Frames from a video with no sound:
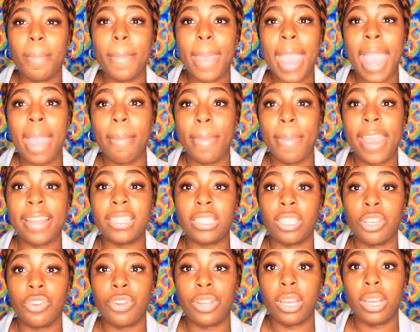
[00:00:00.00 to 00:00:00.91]
the bad
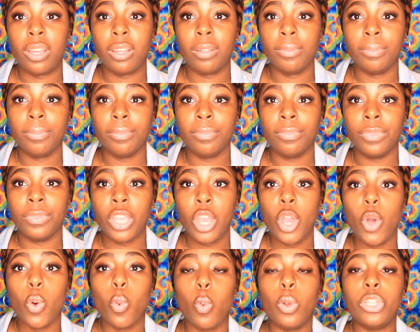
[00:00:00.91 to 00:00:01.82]
bacteria
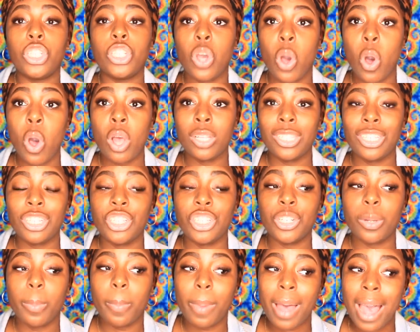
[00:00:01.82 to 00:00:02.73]
which
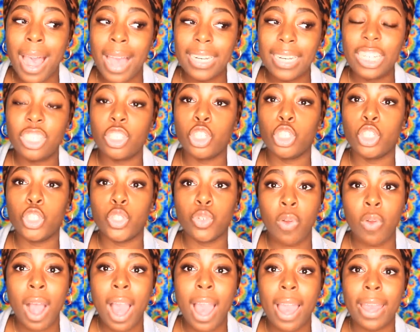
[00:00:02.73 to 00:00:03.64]
causes your body to
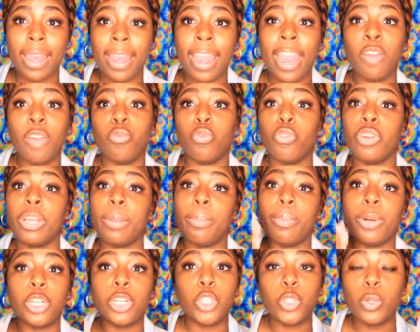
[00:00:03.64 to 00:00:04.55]
try and
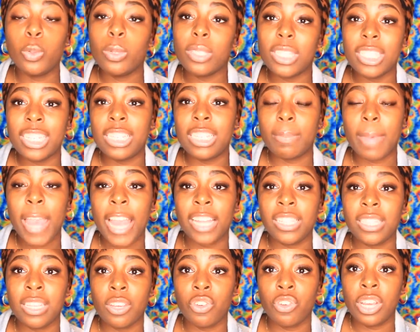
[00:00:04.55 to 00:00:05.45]
reproduce these
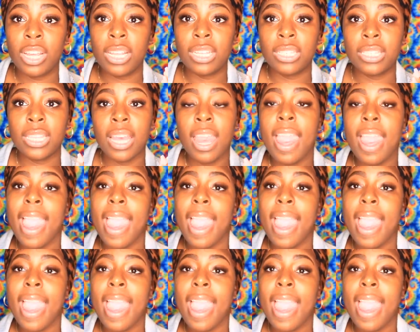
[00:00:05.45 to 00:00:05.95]
bacteria